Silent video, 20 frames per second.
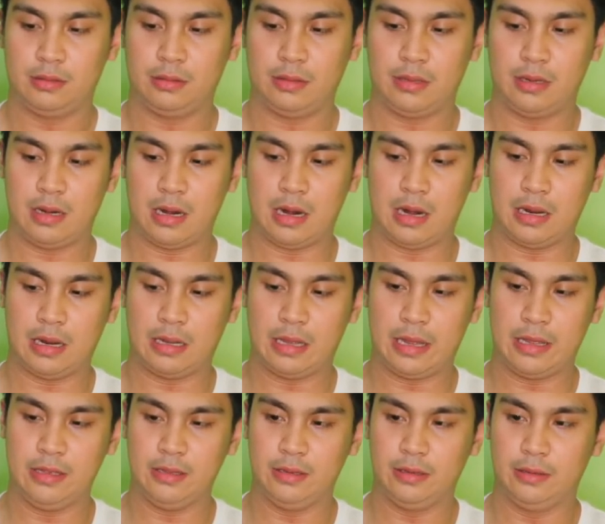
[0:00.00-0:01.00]
Yung
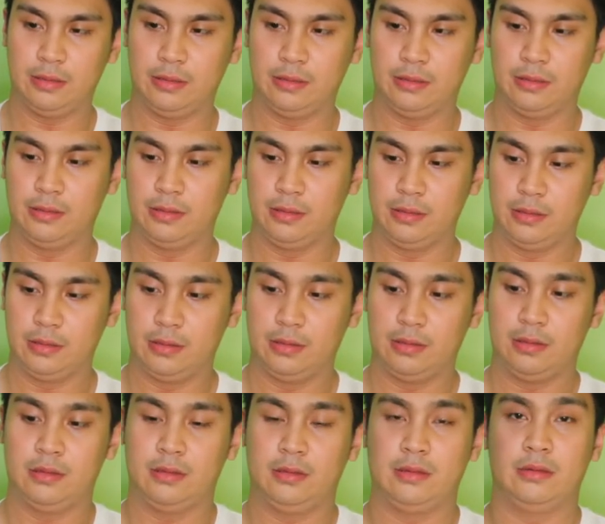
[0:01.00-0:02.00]
nilagay.
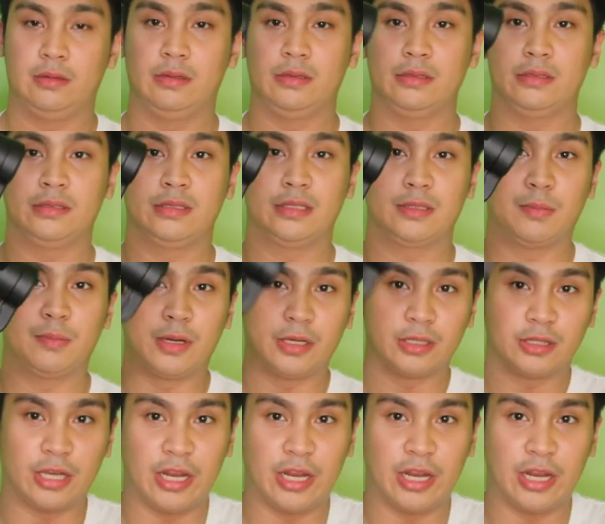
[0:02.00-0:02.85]
This smart